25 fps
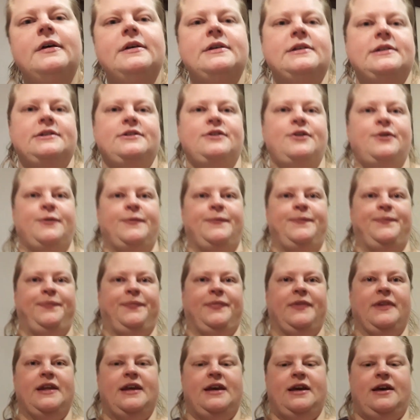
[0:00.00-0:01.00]
So,
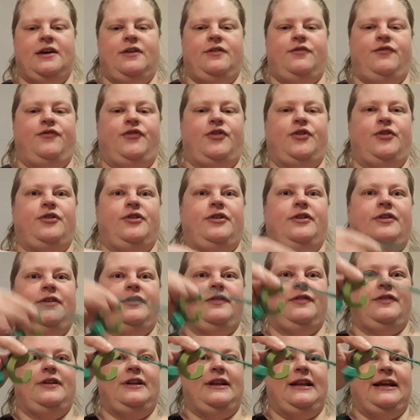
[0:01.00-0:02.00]
for
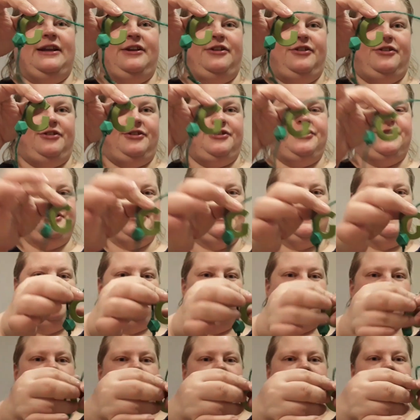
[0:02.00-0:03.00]
the letters,
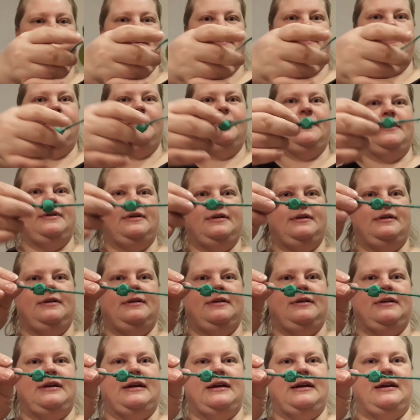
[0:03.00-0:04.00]
I'm
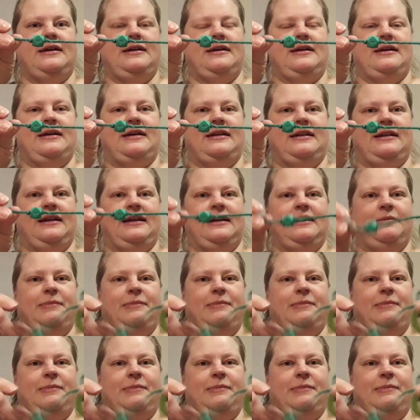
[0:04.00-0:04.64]
adding a